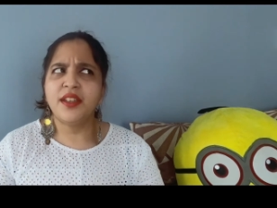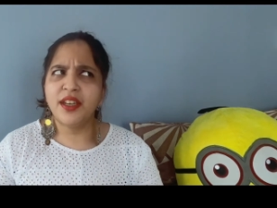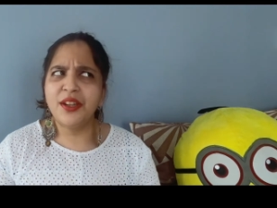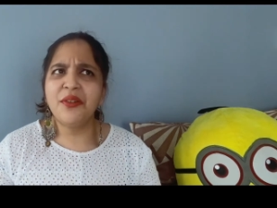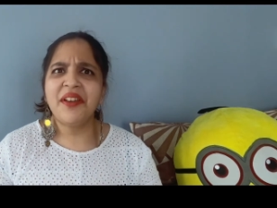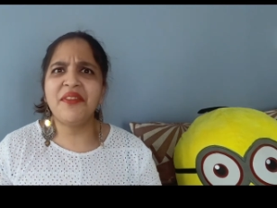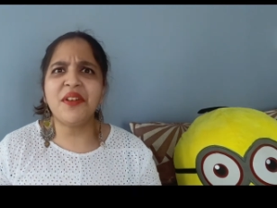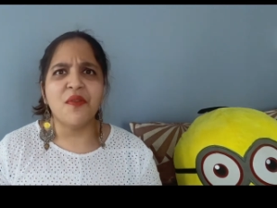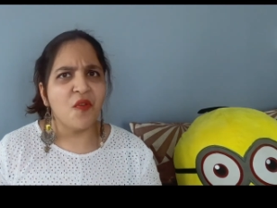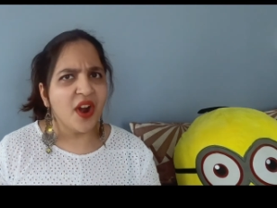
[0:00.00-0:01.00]
Did you
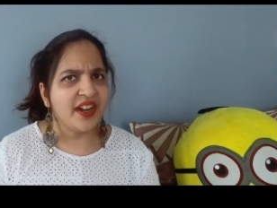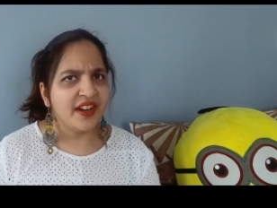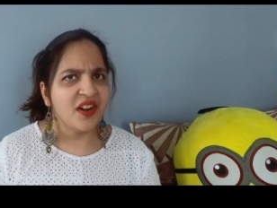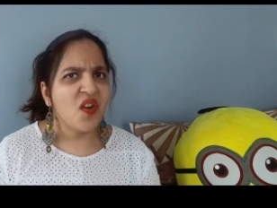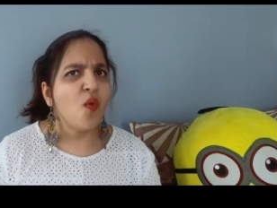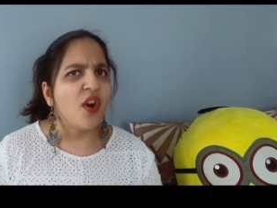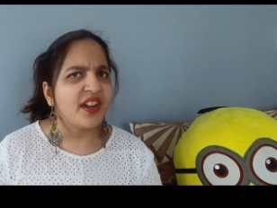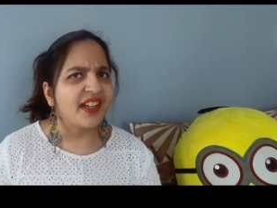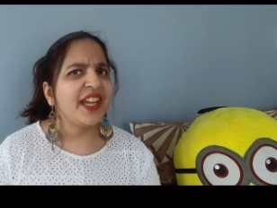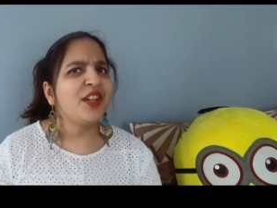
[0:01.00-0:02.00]
ever wonder
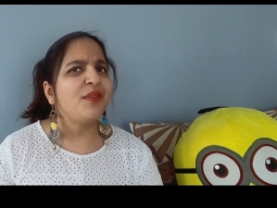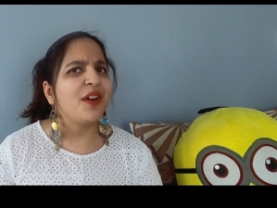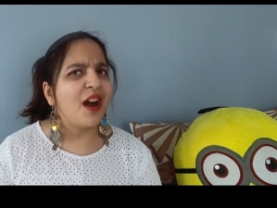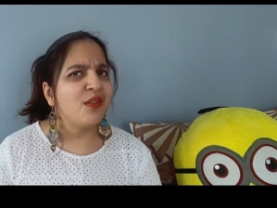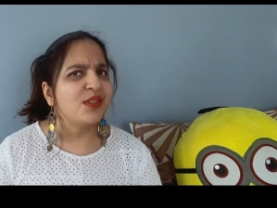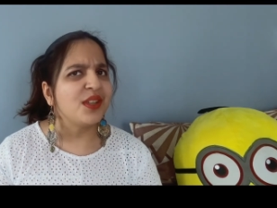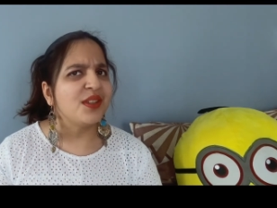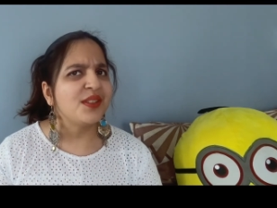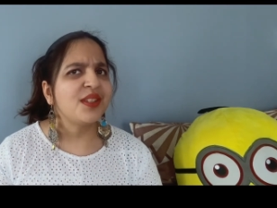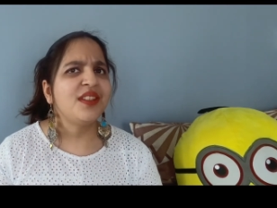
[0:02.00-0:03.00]
what kind of
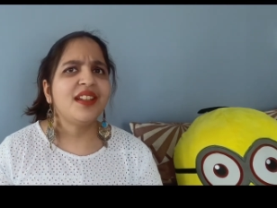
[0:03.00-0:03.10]
houses